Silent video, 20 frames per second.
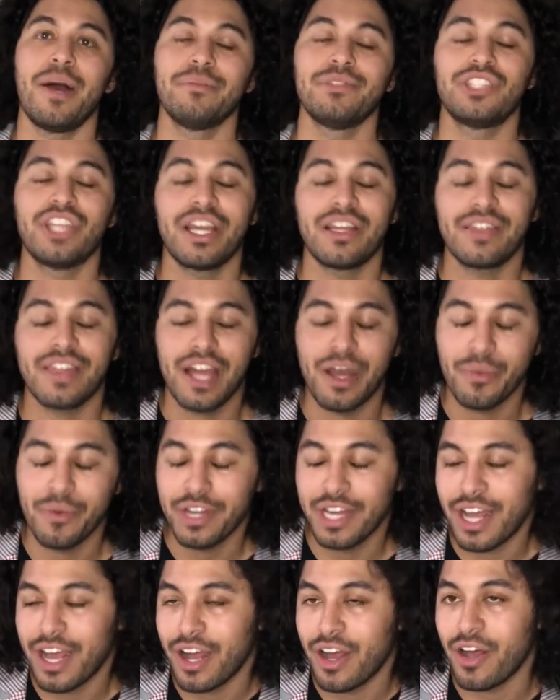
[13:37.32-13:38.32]
Check that
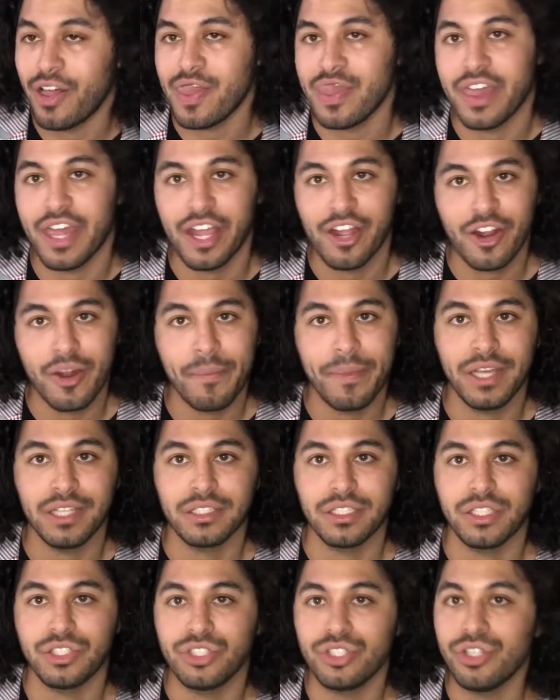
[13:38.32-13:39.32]
one out. They're
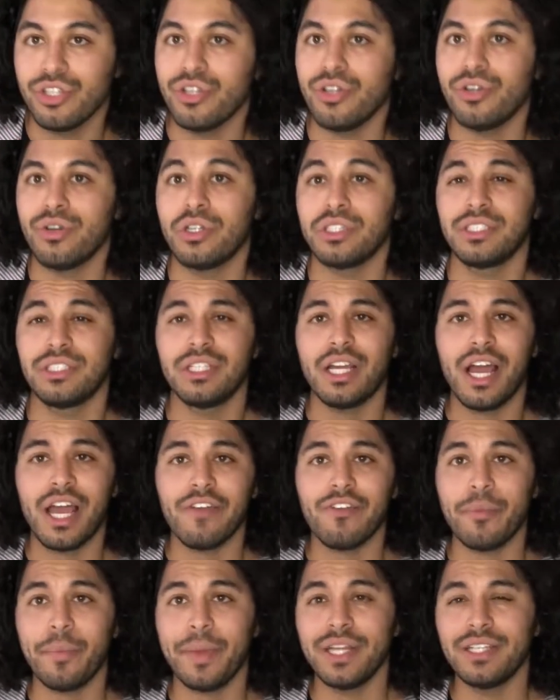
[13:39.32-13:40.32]
amazing too. It's not
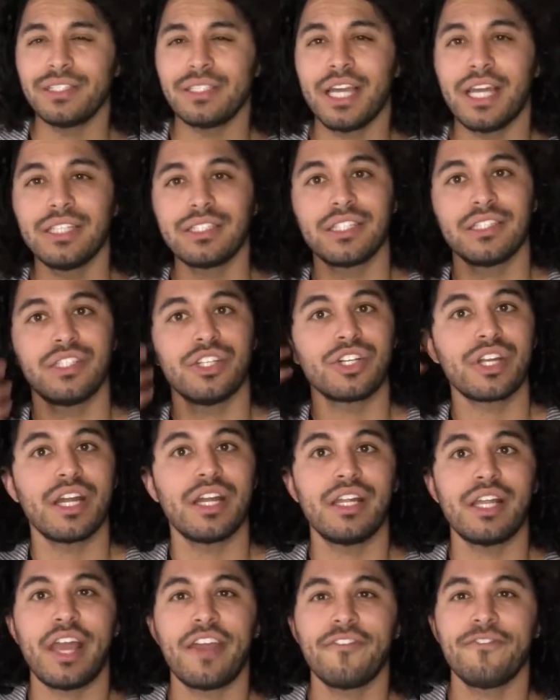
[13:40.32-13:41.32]
everybody's taste because they're
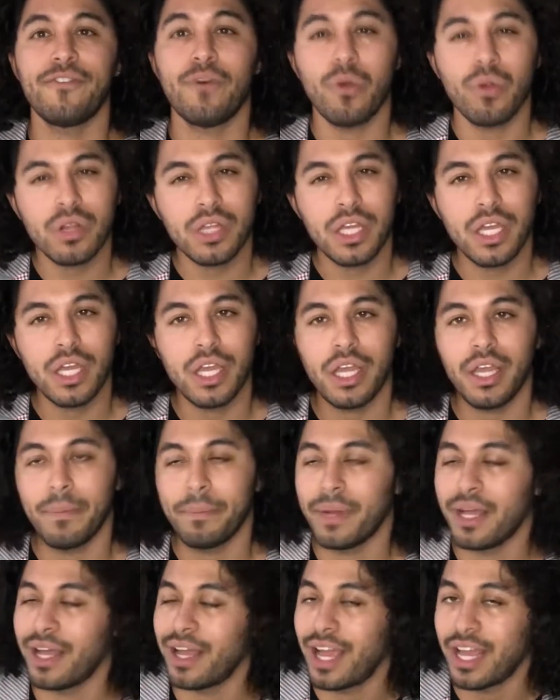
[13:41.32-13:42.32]
kind of like folky,
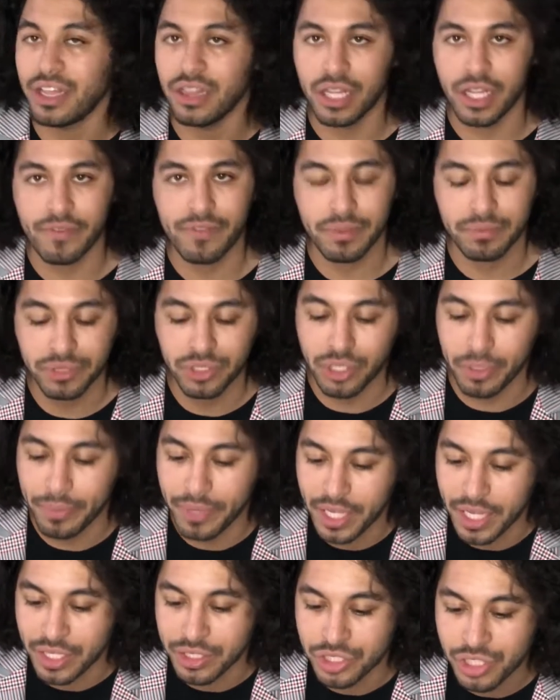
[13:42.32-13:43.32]
but I love them so
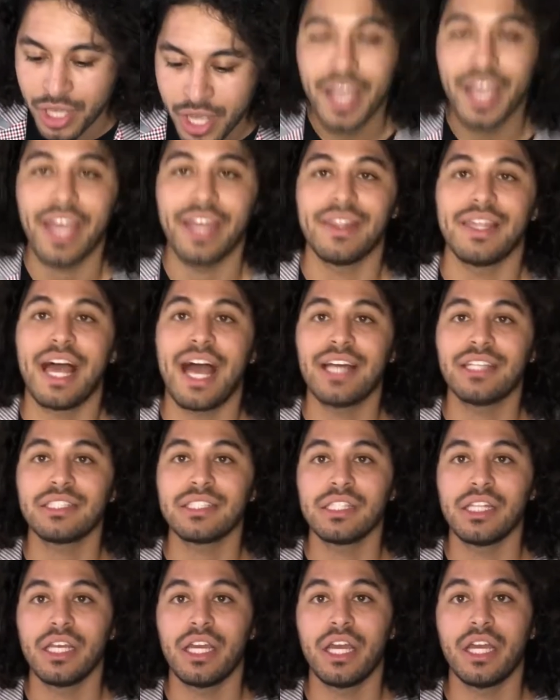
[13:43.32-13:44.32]
much. And
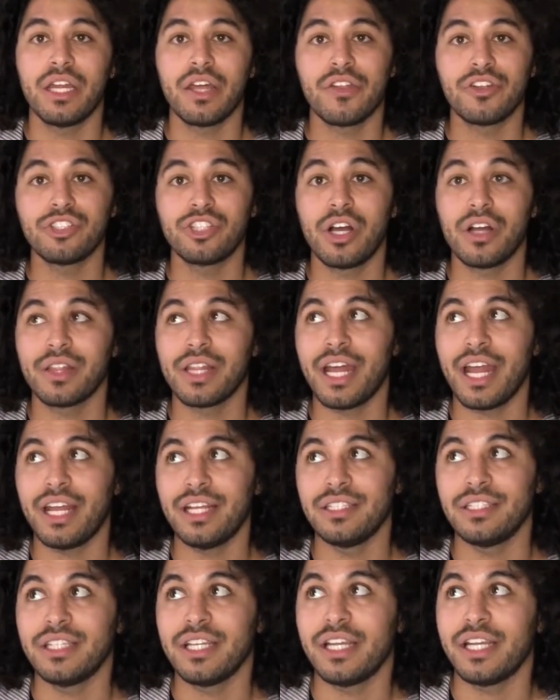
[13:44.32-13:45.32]
lastly, another song that I
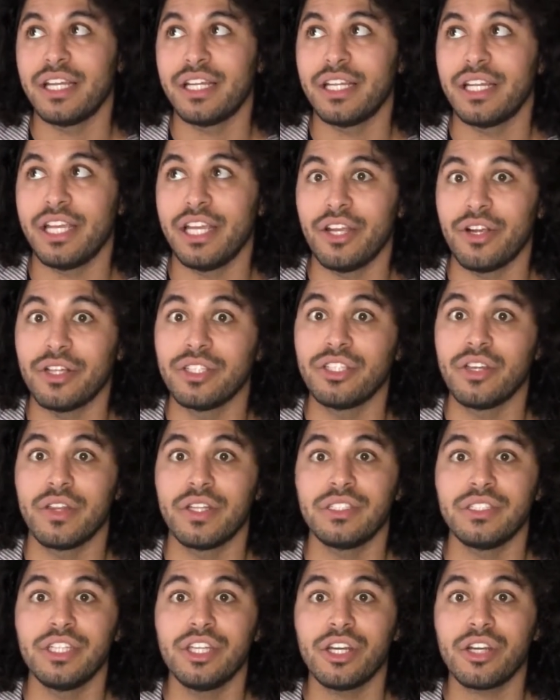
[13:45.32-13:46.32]
didn't hear until
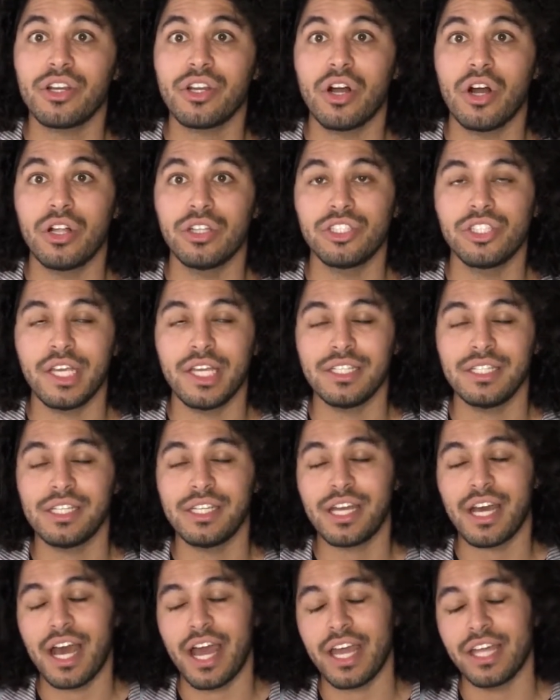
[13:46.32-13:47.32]
this year called Chasing
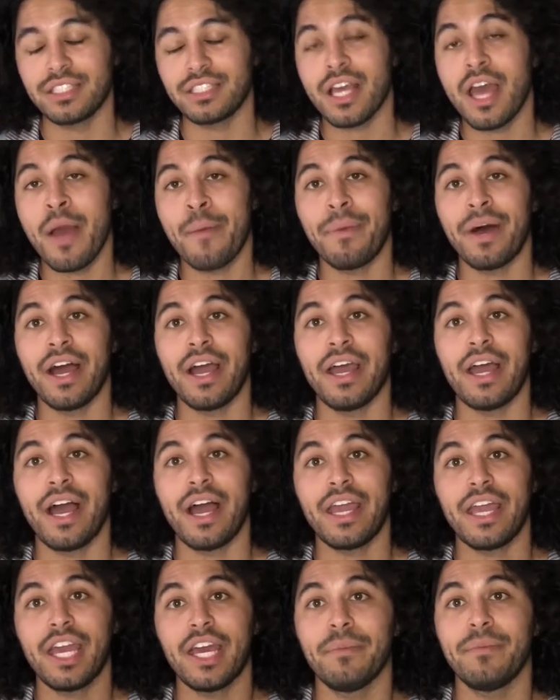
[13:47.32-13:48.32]
Kites by
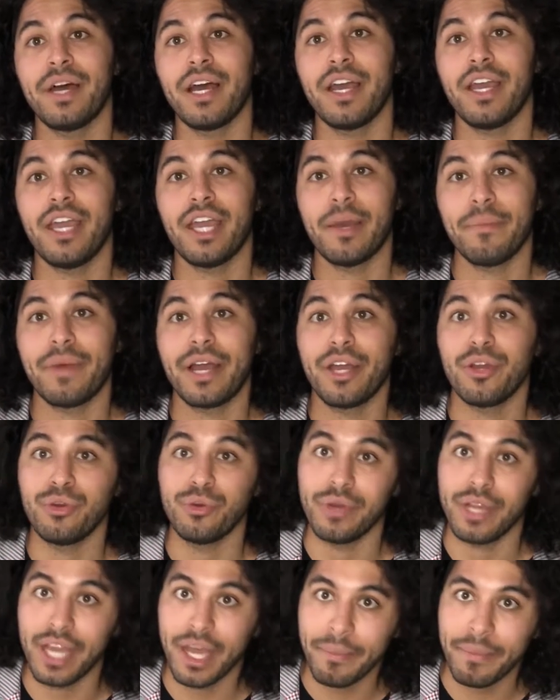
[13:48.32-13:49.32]
I Am I,
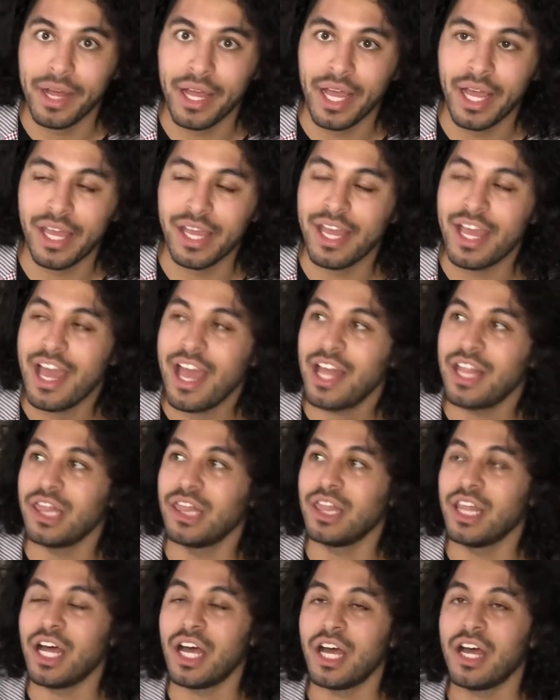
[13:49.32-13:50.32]
Who Am I?
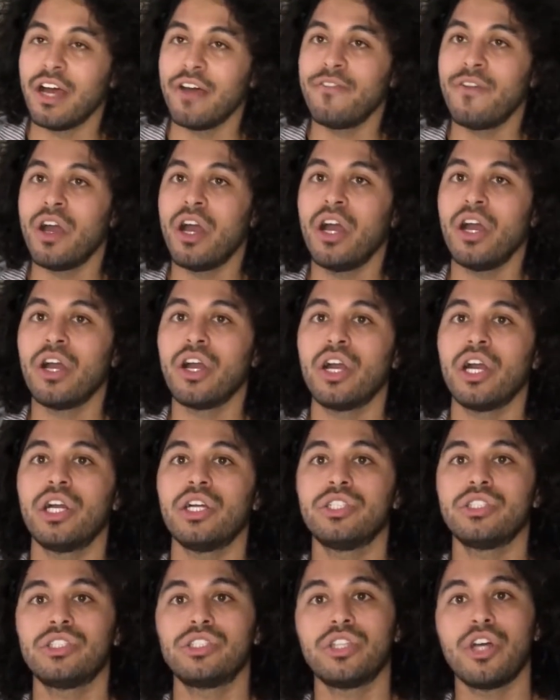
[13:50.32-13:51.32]
Love
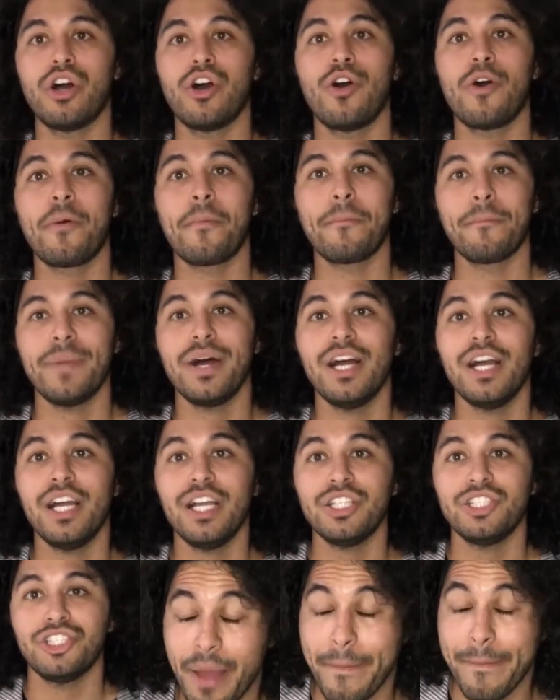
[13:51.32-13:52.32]
her so
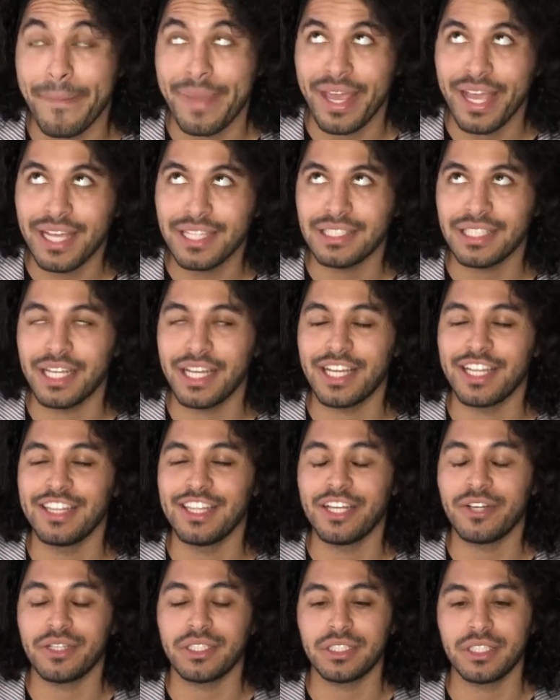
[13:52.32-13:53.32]
much. Amazing
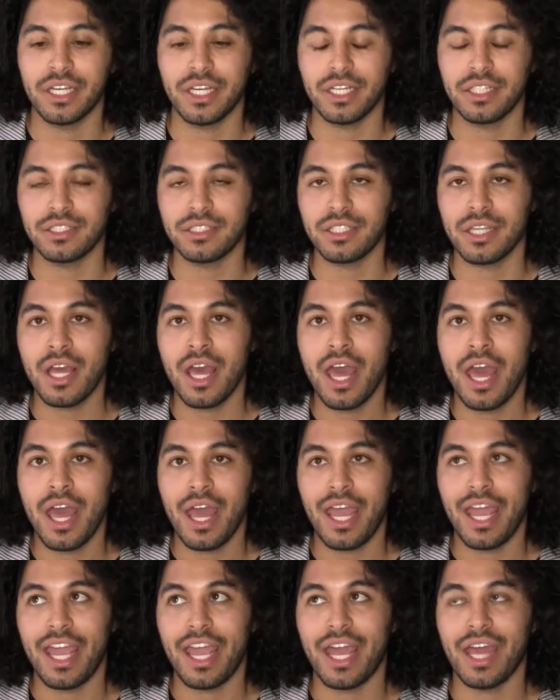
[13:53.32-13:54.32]
lyricist.
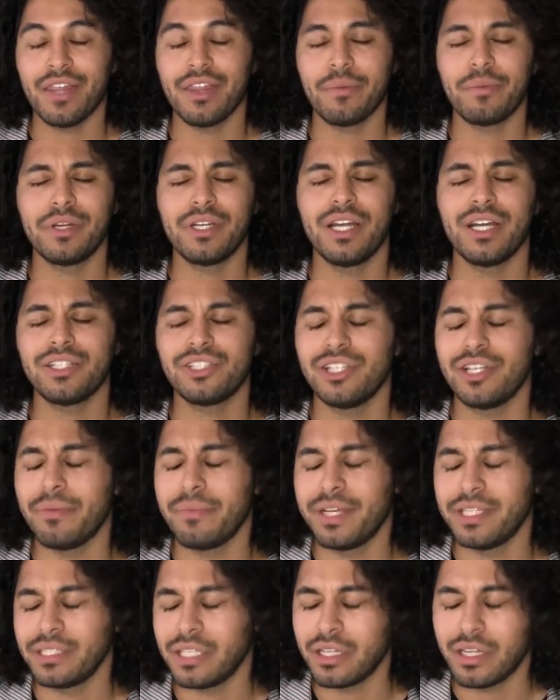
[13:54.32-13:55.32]
And the production
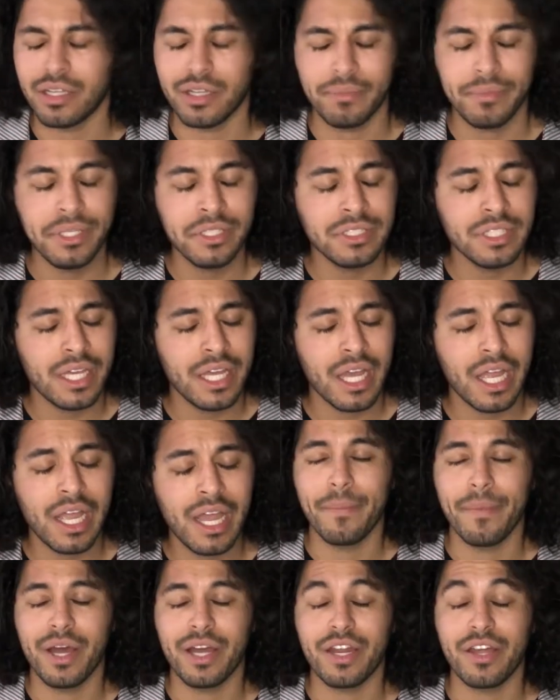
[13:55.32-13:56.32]
amazing on the music.
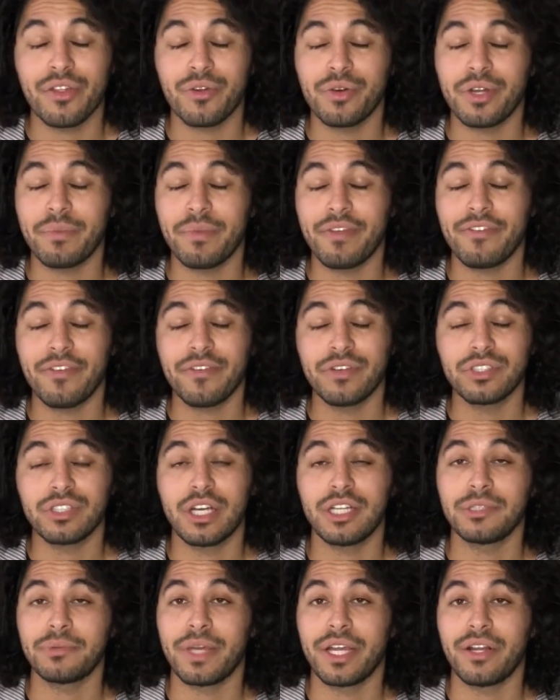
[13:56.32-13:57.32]
Another one of my favorite
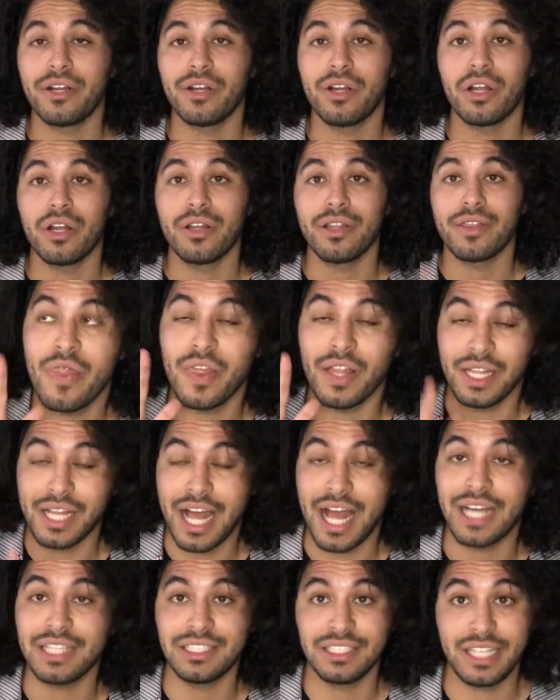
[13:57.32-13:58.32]
songs by her, The
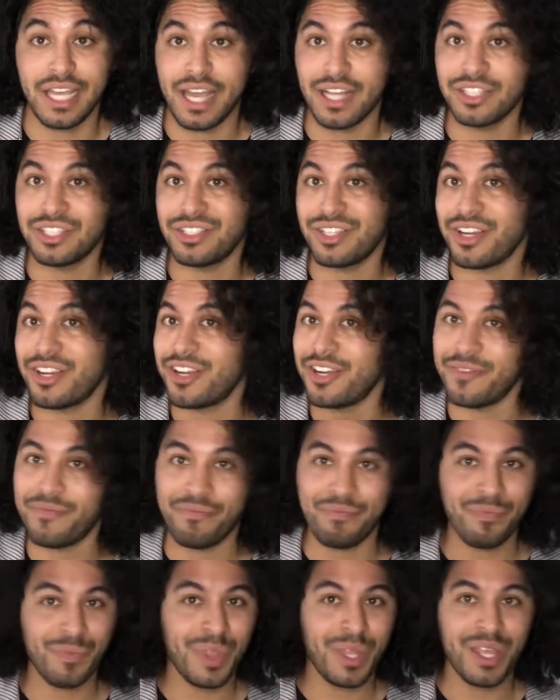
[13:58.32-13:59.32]
Last Dancer.
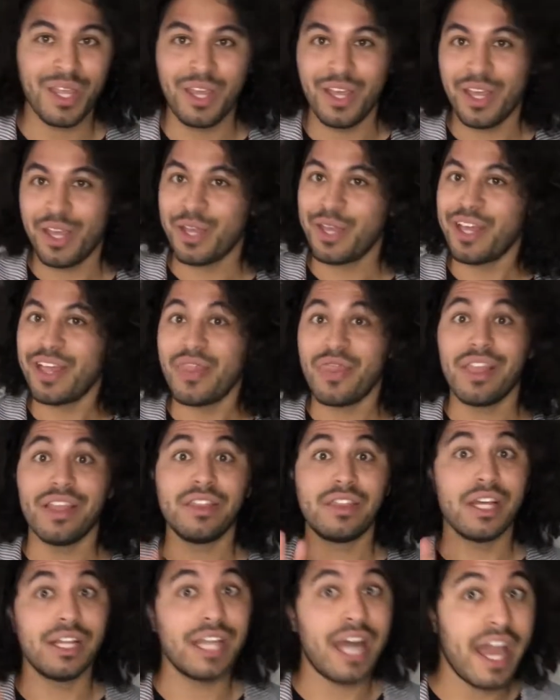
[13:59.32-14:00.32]

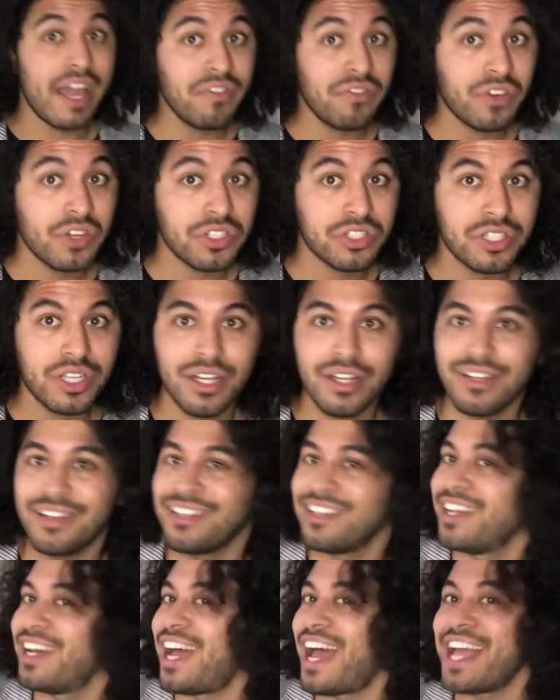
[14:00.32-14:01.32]
The live version,
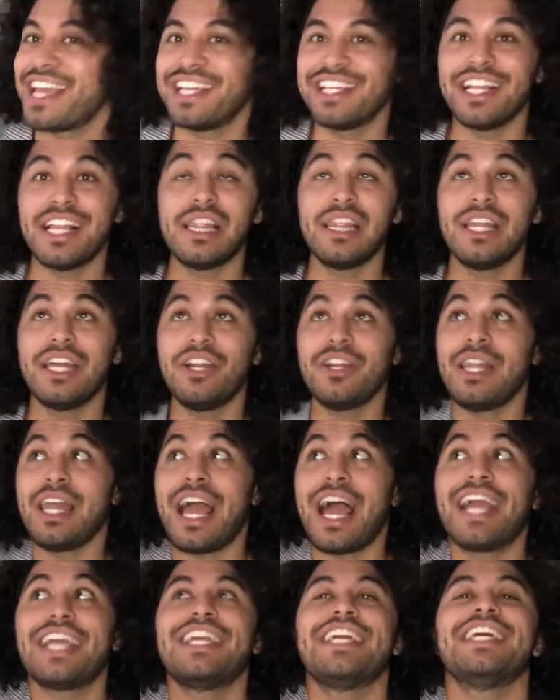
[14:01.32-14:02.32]
I
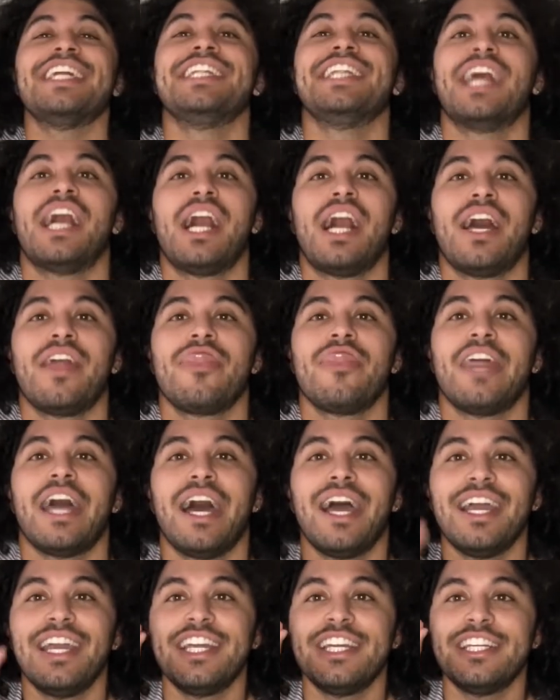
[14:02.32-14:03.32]
cannot. That